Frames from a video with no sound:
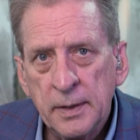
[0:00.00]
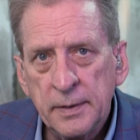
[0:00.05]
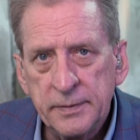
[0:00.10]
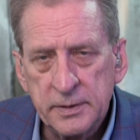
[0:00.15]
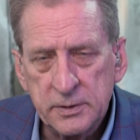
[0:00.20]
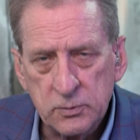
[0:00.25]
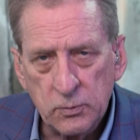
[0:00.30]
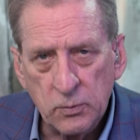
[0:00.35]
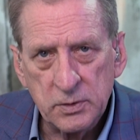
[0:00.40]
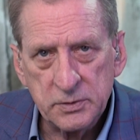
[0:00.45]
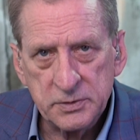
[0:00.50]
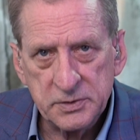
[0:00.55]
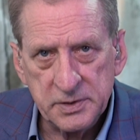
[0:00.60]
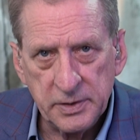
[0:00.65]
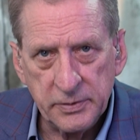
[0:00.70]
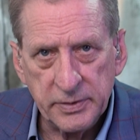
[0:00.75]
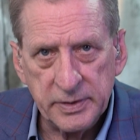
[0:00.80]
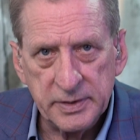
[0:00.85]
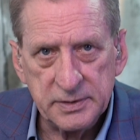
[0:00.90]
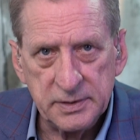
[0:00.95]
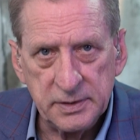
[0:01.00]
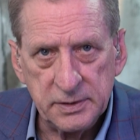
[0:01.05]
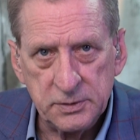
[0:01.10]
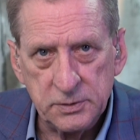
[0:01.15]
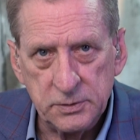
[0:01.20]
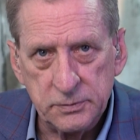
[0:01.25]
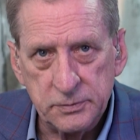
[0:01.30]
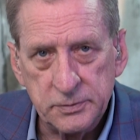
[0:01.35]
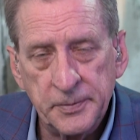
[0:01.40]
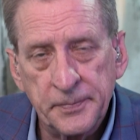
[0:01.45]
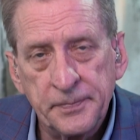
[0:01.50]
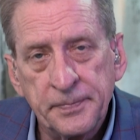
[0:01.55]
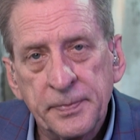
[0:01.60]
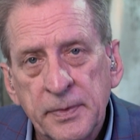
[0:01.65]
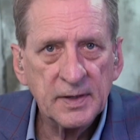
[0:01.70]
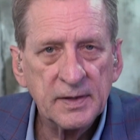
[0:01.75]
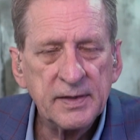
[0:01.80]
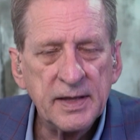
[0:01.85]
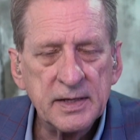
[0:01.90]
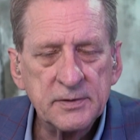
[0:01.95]
These are all serious issues.
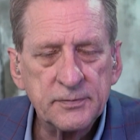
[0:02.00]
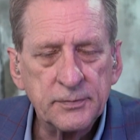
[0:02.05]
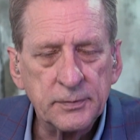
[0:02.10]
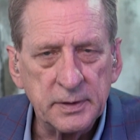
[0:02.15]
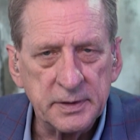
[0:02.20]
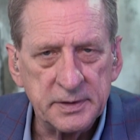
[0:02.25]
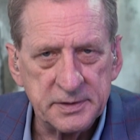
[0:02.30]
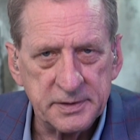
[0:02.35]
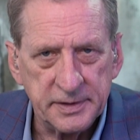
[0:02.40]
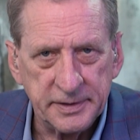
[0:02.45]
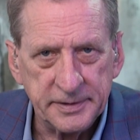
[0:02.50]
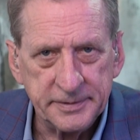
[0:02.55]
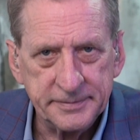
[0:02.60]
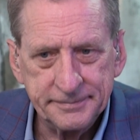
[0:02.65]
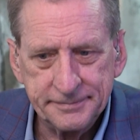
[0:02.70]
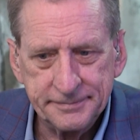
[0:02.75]
Thanks for listening.